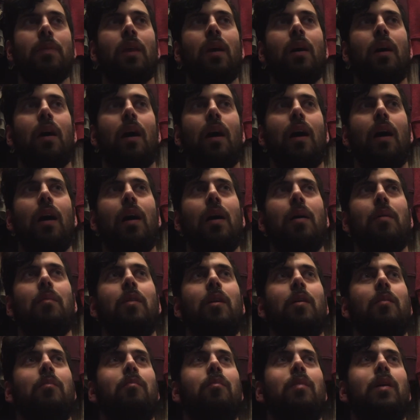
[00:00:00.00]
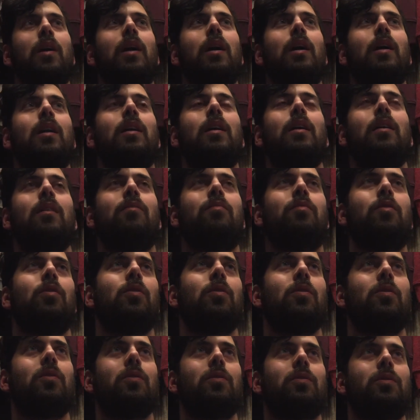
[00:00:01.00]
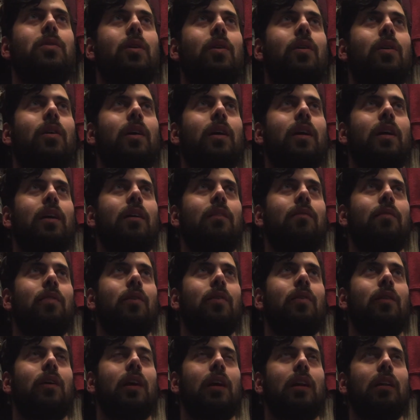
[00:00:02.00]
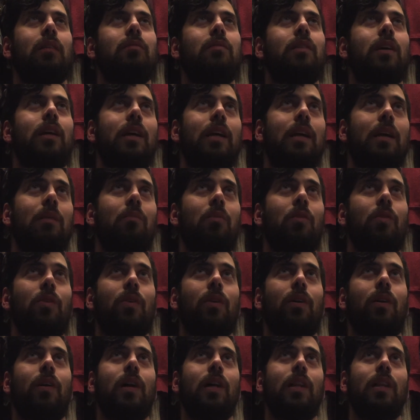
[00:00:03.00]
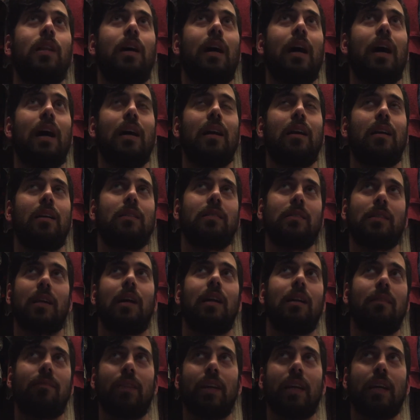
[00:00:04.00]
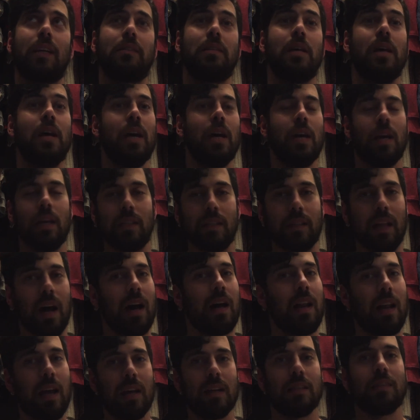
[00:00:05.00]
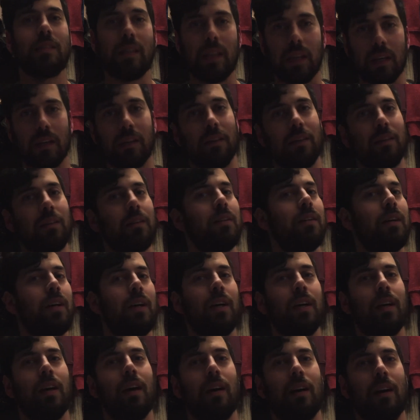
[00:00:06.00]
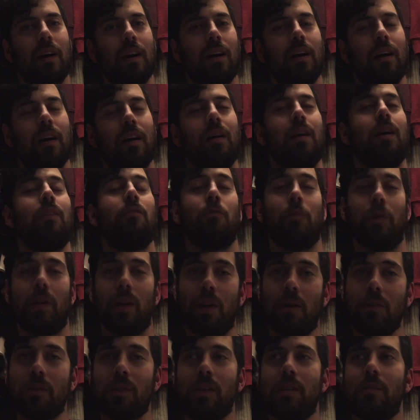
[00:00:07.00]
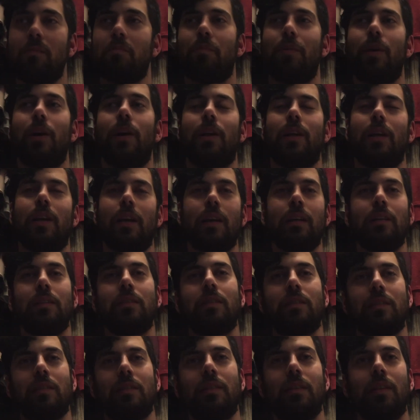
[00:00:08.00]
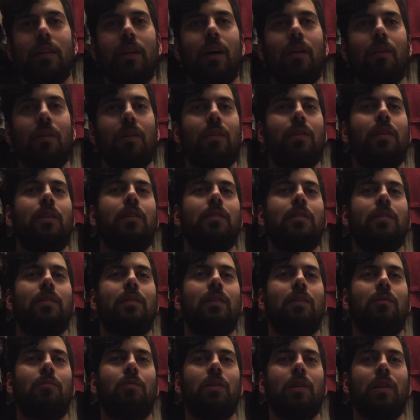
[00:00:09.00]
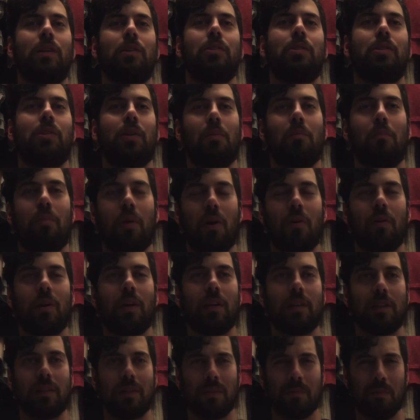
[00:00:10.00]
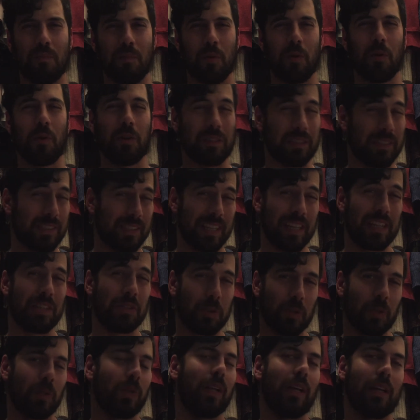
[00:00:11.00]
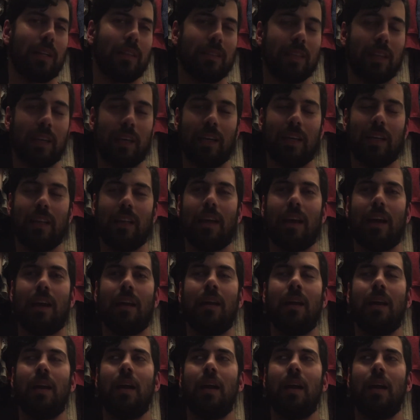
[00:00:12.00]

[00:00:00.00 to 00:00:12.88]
But if you're kind of thinking more on the Hanukkah side of things, not as secular. Everyone knows it, but it's, the religious component is more central, I think, in that.